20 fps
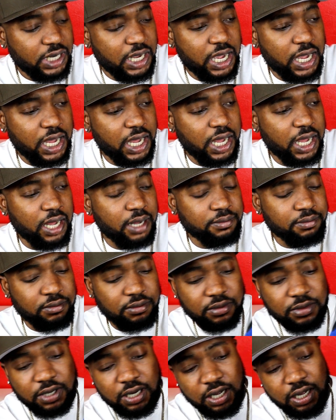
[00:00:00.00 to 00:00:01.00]

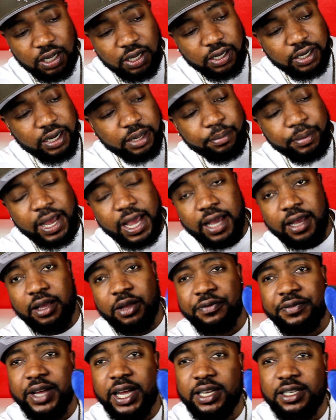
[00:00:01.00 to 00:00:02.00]
On the
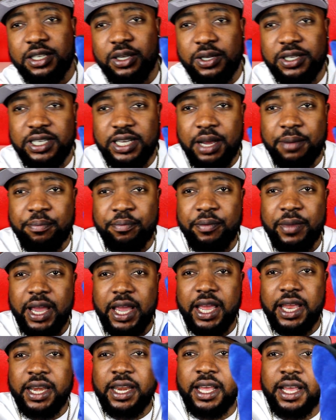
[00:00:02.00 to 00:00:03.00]
back you've got your
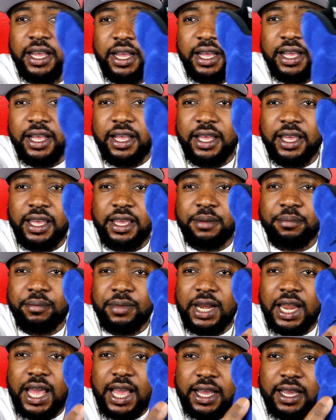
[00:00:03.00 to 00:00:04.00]
Jumpman
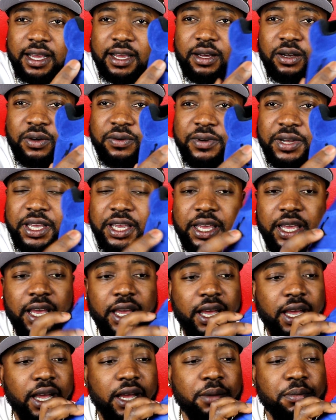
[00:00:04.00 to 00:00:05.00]
in black over
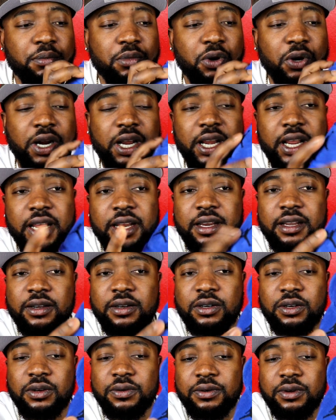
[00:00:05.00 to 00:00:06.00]
here, embroidered
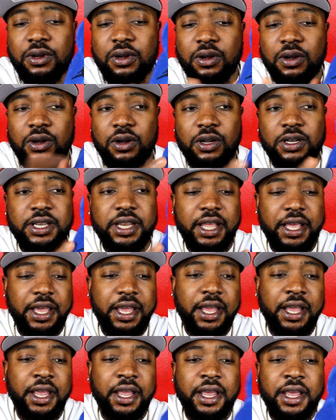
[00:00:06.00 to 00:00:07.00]
on
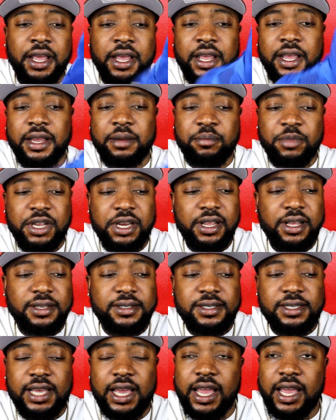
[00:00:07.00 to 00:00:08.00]
there.
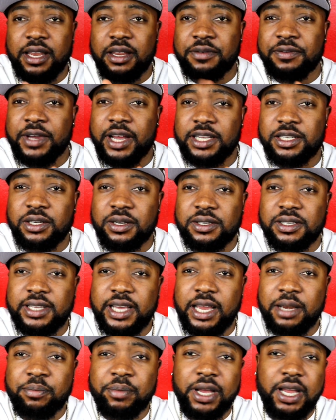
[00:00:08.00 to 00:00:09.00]
Medial side you've got your
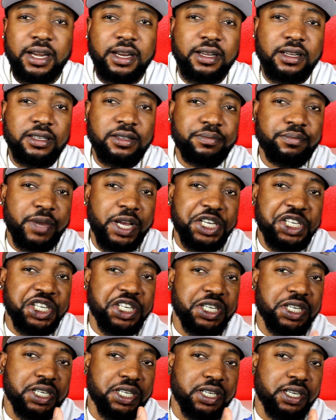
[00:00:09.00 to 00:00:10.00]
side panel,
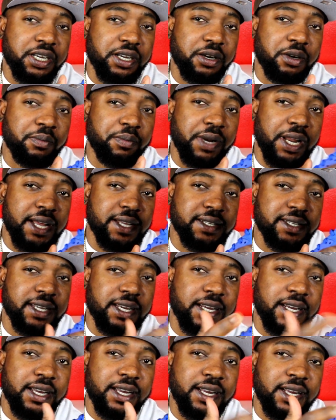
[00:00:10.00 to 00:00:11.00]
meshy, you know,
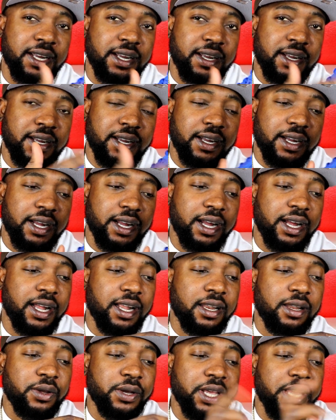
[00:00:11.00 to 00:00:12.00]
plastic
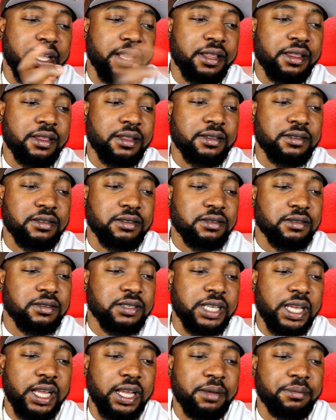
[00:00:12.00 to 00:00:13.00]
looking
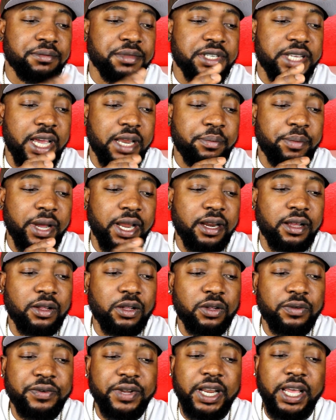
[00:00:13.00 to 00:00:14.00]
side
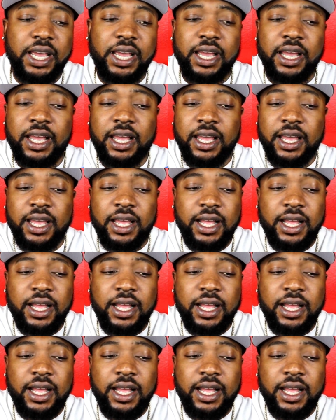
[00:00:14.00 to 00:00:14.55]
panel over there.